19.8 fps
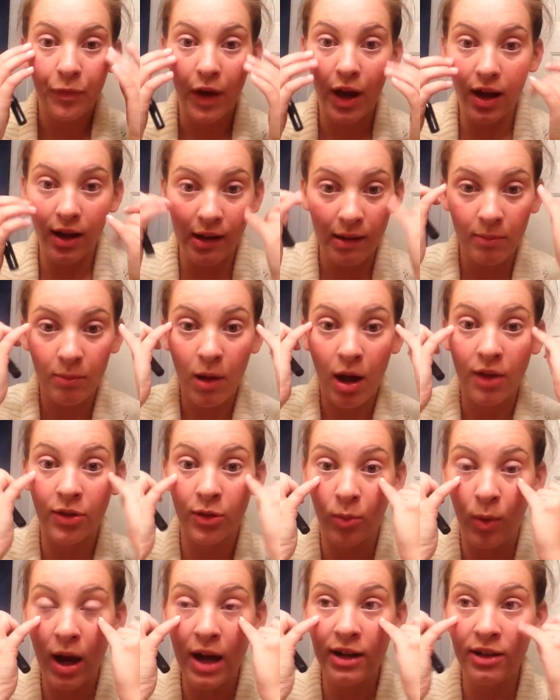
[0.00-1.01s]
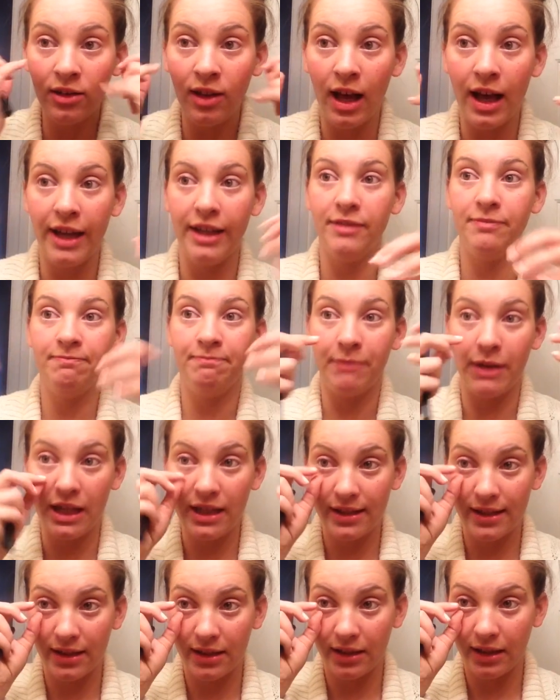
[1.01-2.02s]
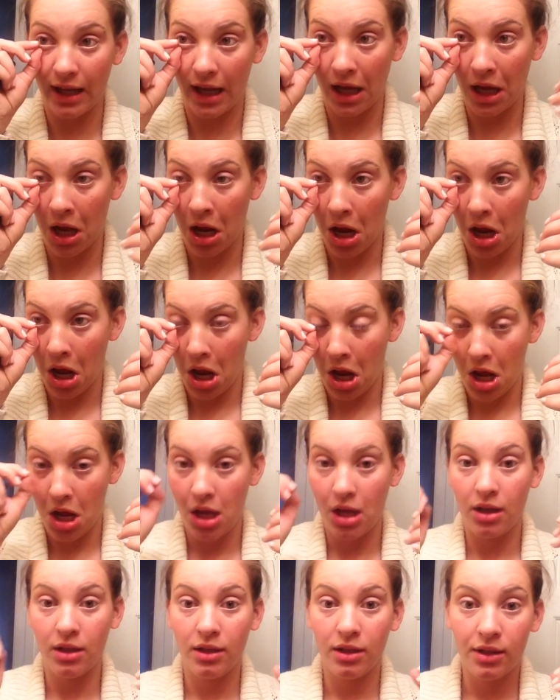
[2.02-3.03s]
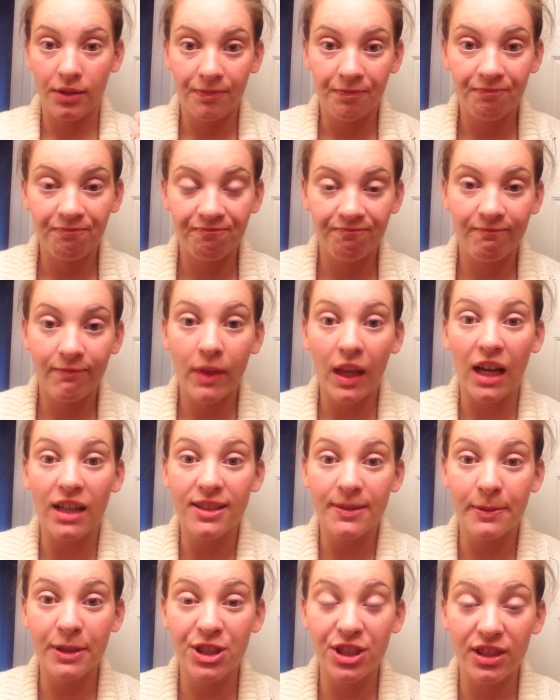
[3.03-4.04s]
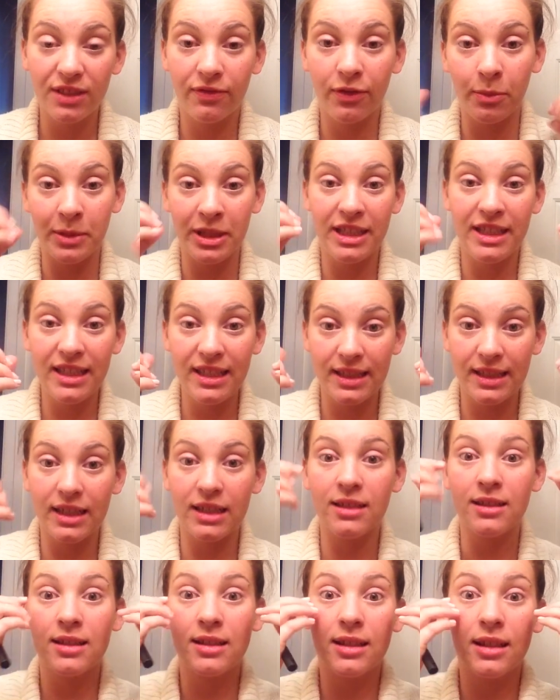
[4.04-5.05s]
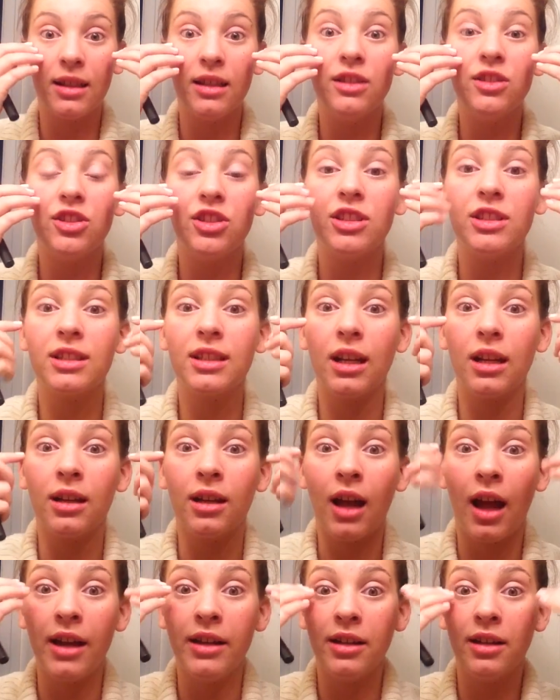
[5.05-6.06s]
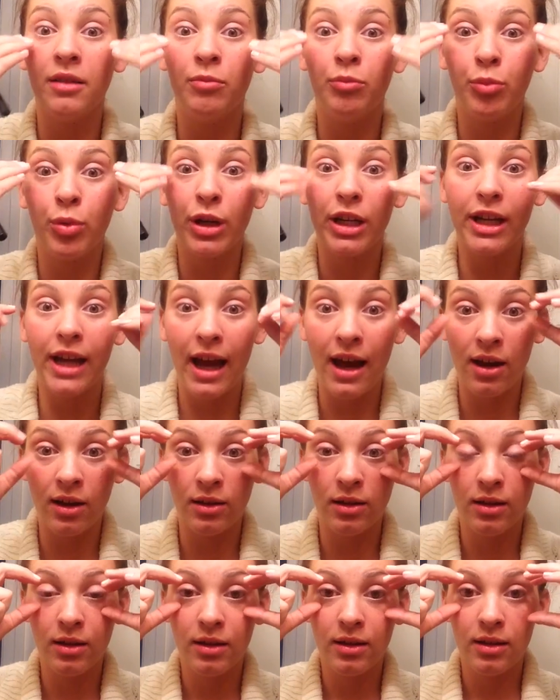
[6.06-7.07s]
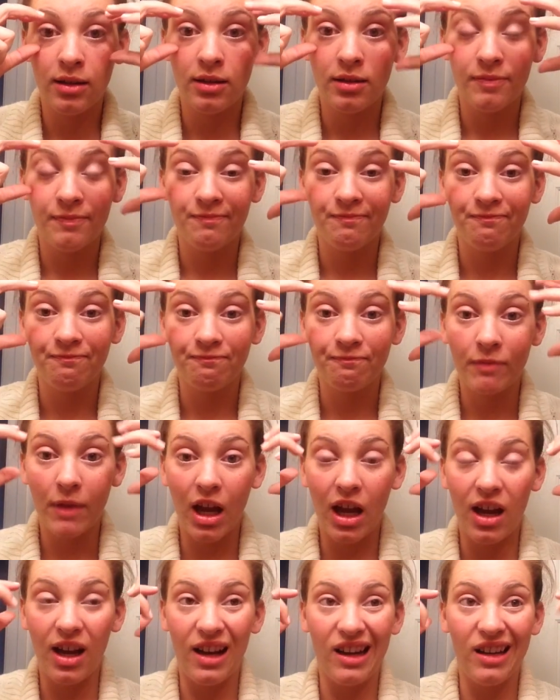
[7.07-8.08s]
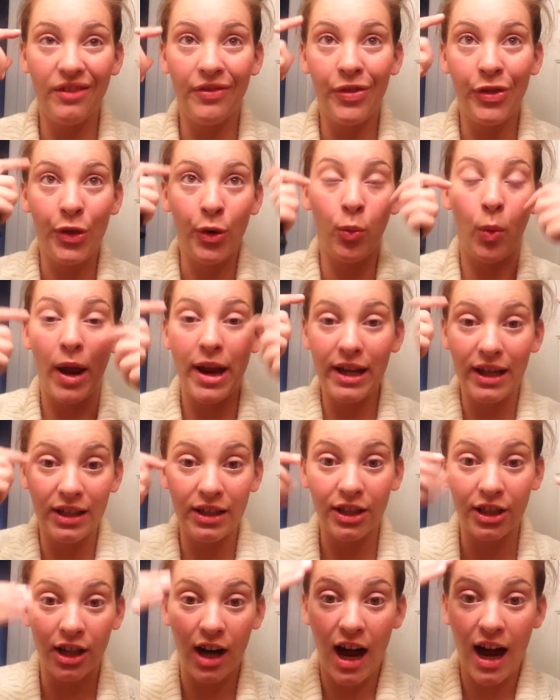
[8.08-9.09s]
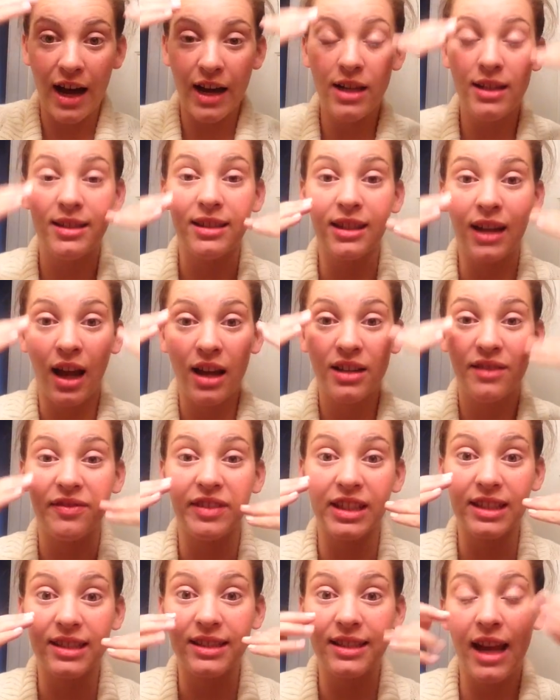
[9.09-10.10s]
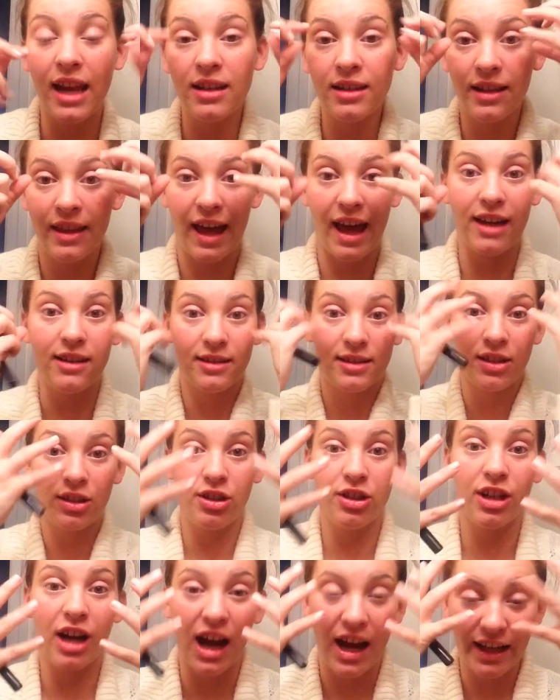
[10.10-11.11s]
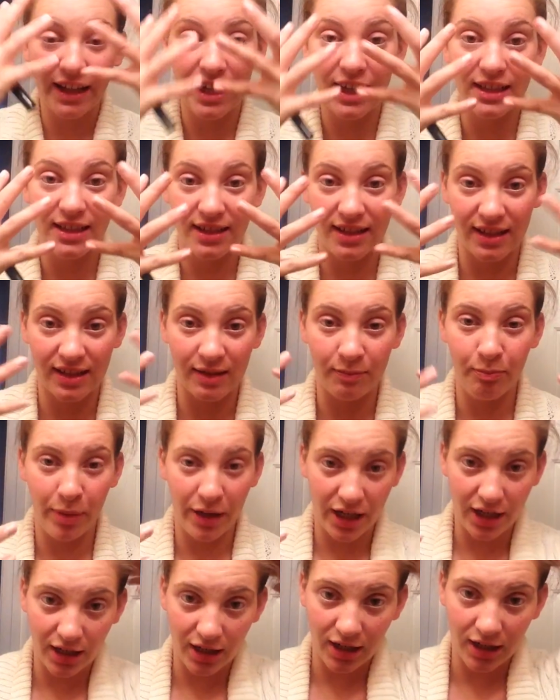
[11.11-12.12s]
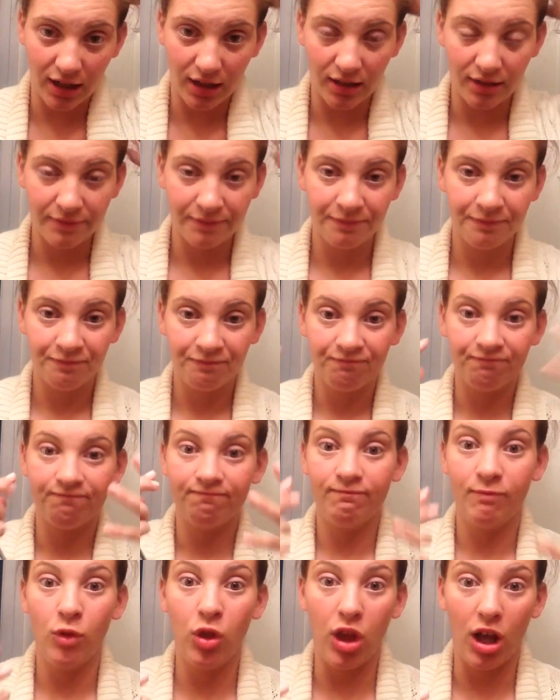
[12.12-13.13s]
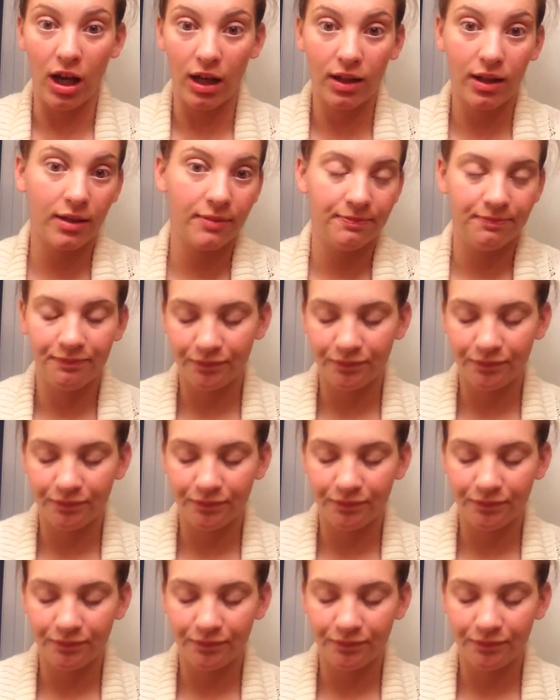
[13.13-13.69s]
On the waterline, basically, especially from a distance, is just going to kind of bring out the white in your eyes and kind of extend that so your eye gets this bigger look.